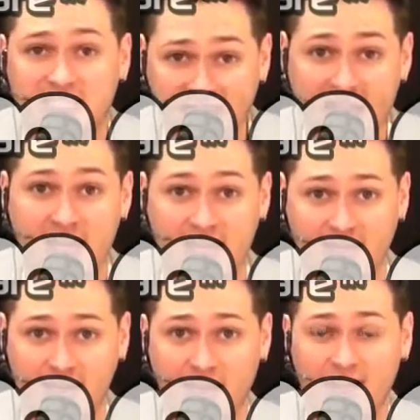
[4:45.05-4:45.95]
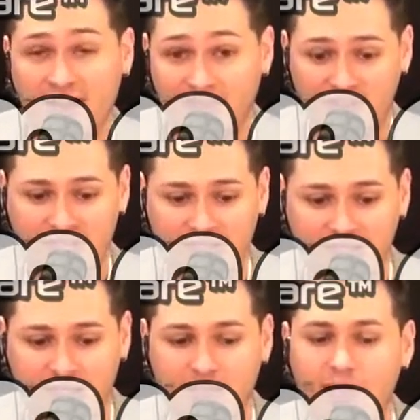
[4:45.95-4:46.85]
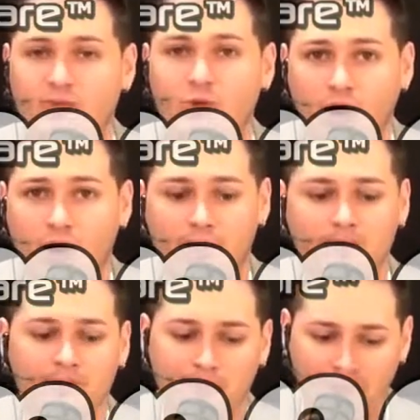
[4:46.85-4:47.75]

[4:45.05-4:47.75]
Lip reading: say that these things can give you harm.